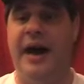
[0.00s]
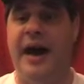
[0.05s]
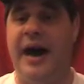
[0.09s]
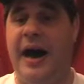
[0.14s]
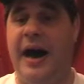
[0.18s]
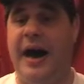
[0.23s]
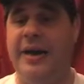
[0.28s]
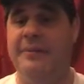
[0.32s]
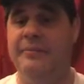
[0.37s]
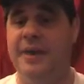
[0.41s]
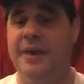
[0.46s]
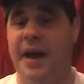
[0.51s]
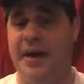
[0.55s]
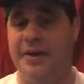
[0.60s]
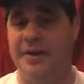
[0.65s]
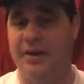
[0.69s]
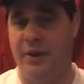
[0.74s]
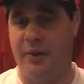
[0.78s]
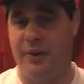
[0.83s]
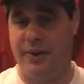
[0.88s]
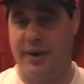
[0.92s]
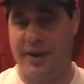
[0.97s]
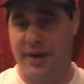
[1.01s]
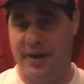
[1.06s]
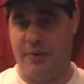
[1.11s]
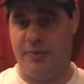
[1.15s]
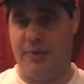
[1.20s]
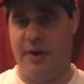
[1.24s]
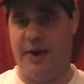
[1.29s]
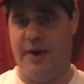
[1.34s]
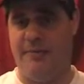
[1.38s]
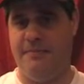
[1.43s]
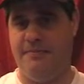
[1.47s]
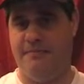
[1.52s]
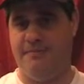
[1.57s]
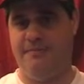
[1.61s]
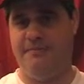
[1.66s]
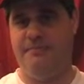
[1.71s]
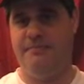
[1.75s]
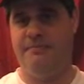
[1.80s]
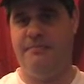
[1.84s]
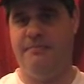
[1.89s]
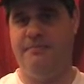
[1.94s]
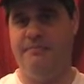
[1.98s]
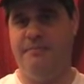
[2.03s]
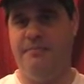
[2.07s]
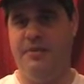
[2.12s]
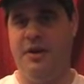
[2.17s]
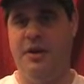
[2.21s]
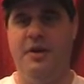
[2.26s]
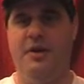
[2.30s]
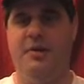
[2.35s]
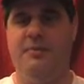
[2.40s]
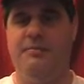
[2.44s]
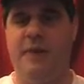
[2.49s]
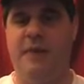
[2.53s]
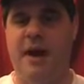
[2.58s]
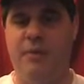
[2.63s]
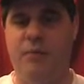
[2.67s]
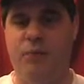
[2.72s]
I'm not going anywhere. My